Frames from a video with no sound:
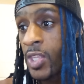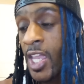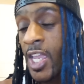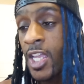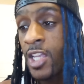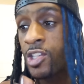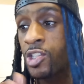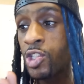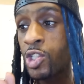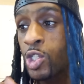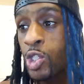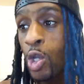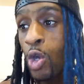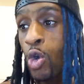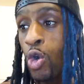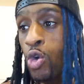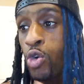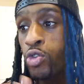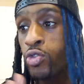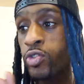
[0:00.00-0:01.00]
They is
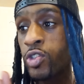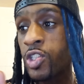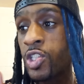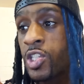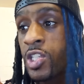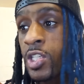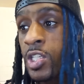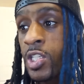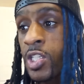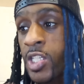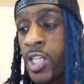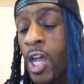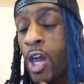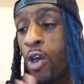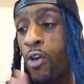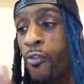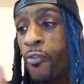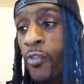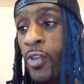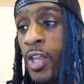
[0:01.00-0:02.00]
so
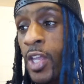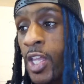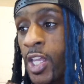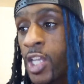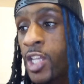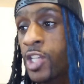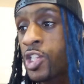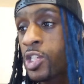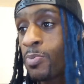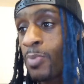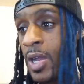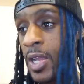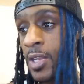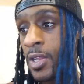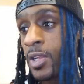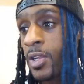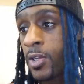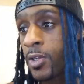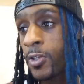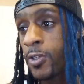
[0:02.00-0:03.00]
selfish, my
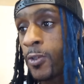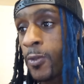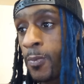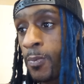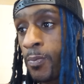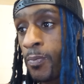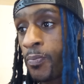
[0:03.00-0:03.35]
nigga.